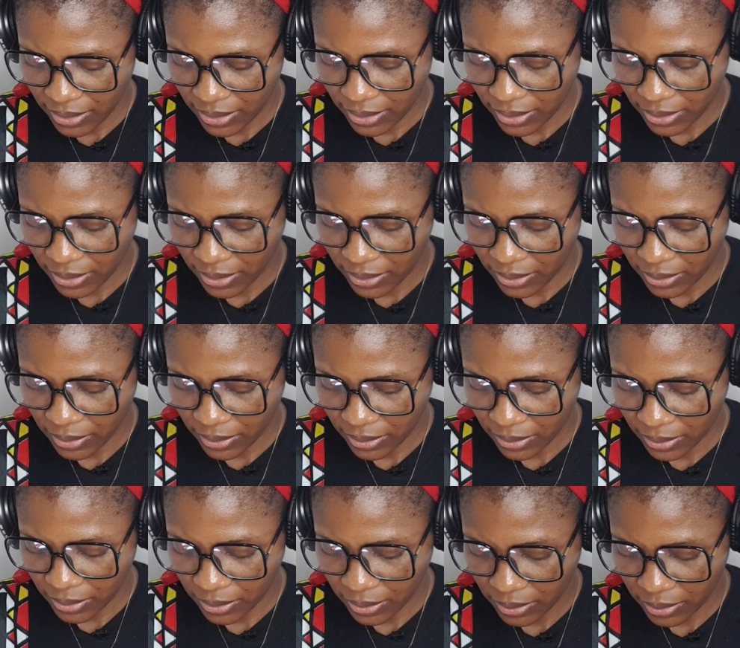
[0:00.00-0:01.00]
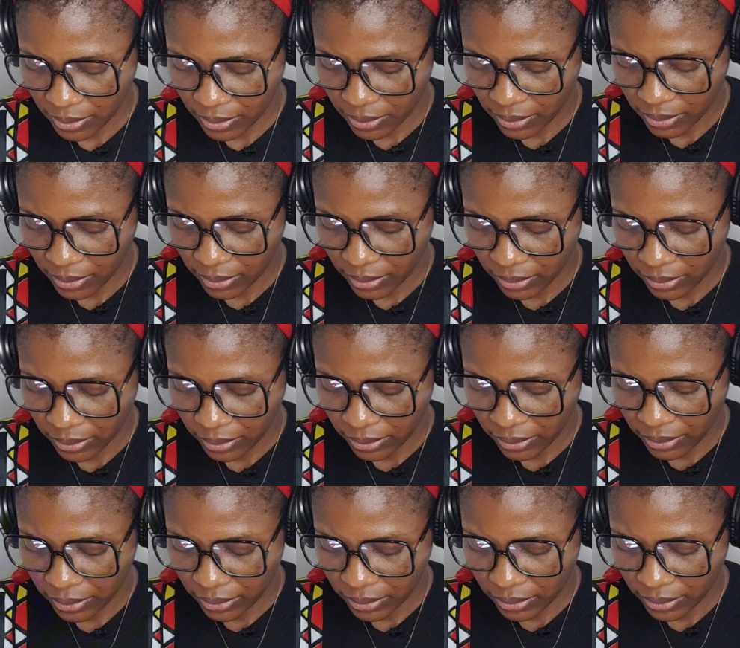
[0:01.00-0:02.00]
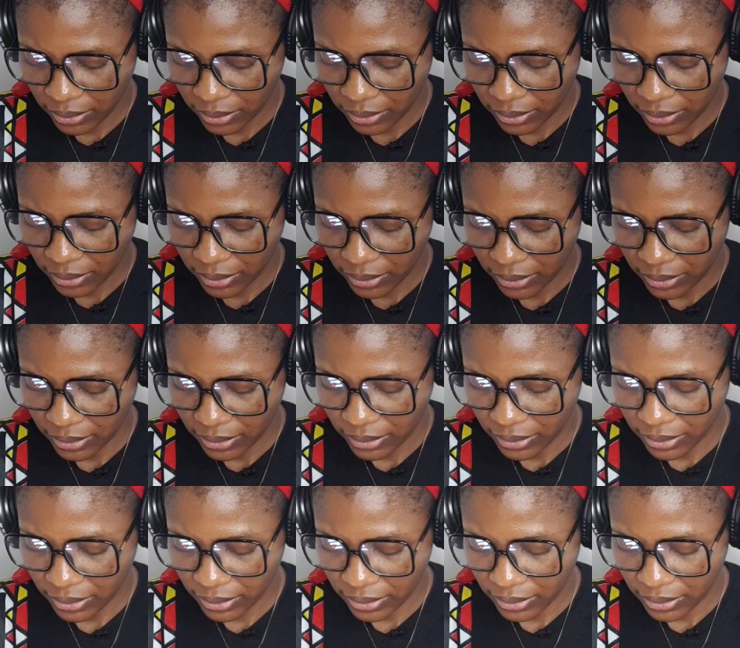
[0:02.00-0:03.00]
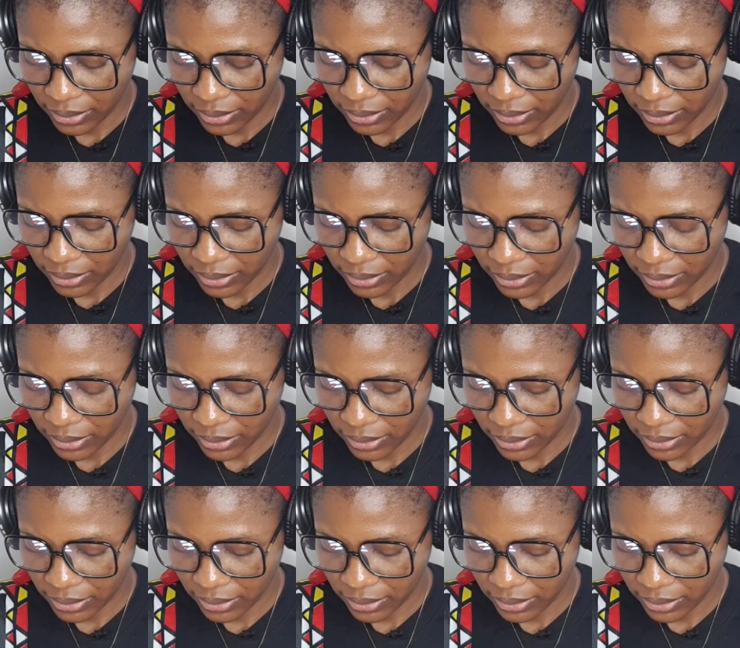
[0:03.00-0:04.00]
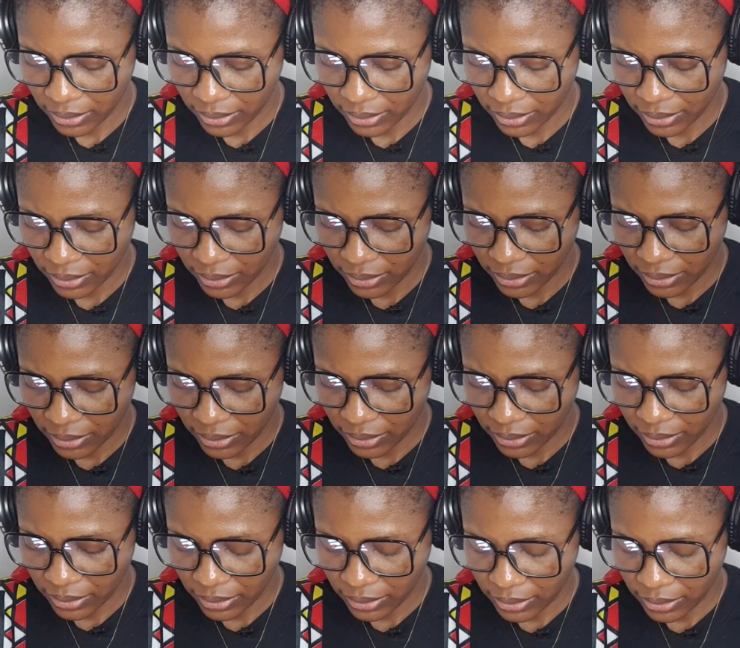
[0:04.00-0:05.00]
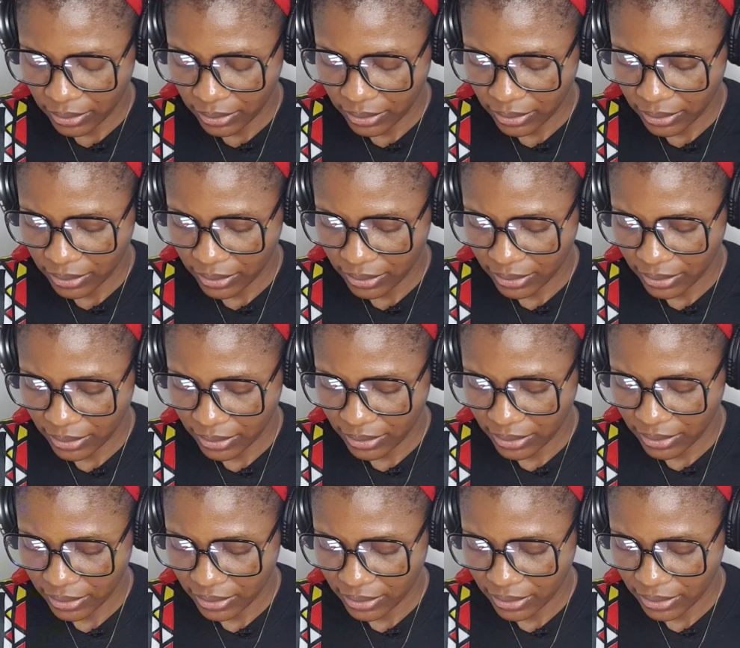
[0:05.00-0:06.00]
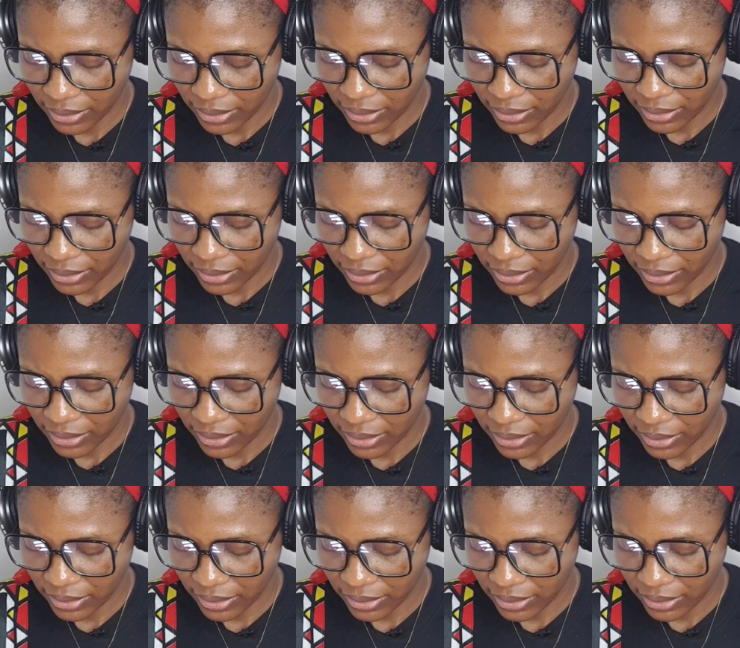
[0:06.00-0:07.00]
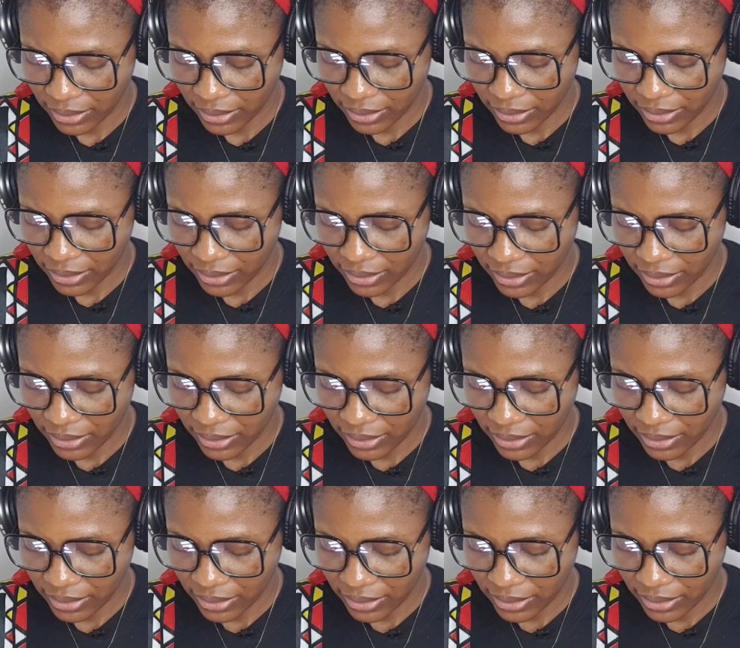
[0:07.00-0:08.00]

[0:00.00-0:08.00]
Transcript: No words are spoken by the person on screen.